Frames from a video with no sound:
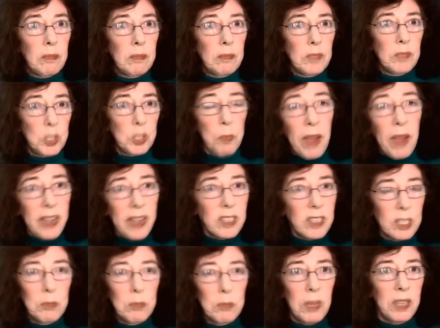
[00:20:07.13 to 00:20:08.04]

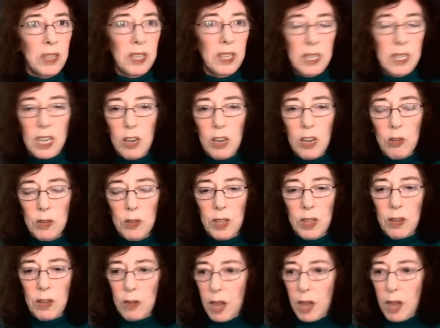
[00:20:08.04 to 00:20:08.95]
spikes in methane here and
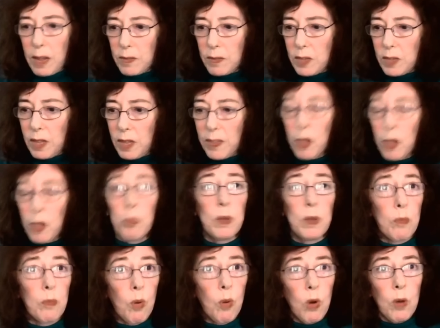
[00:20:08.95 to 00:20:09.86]
there, and there'll be
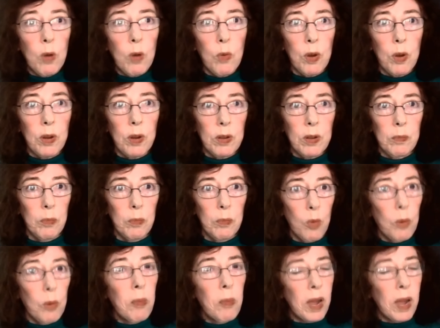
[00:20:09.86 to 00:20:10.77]
more work,
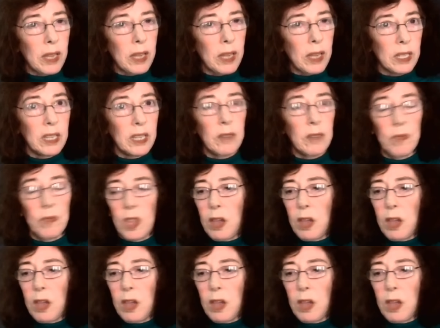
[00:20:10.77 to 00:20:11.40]
more modeling,